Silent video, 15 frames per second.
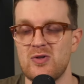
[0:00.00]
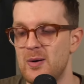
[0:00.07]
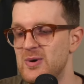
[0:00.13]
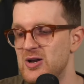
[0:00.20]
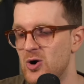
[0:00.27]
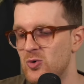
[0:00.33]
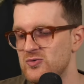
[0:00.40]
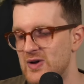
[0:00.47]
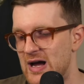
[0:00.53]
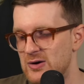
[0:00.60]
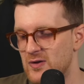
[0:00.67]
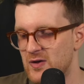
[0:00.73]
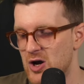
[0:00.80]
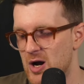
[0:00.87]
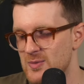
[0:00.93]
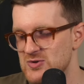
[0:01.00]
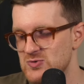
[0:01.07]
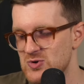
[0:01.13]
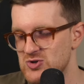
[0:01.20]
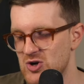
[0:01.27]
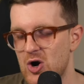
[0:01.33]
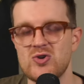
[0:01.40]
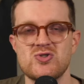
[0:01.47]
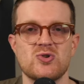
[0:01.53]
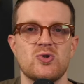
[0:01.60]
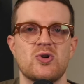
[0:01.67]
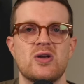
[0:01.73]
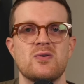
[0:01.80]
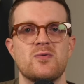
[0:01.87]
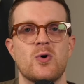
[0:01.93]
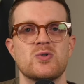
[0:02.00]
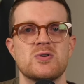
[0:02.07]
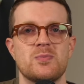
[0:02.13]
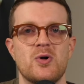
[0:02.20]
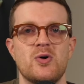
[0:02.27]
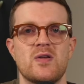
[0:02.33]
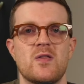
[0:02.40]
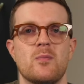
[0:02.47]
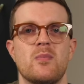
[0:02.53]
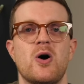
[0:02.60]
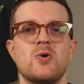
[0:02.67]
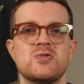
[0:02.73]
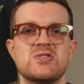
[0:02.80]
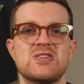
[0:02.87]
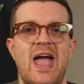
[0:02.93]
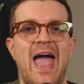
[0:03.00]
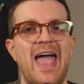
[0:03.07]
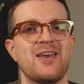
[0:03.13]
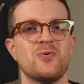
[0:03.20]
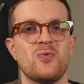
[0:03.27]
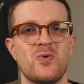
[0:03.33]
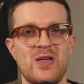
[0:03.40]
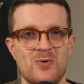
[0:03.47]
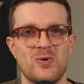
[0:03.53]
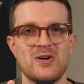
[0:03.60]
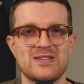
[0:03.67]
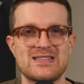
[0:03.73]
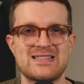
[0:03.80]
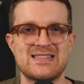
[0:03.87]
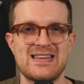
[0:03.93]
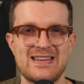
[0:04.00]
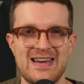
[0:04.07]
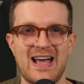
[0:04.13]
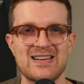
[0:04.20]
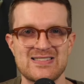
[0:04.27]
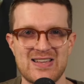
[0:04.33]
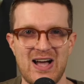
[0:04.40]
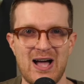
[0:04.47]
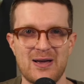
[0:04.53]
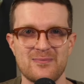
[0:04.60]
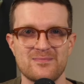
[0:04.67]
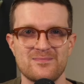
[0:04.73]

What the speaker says: Let me know down in the comments which cards you're looking forward to pulling the most, and we will see you next time.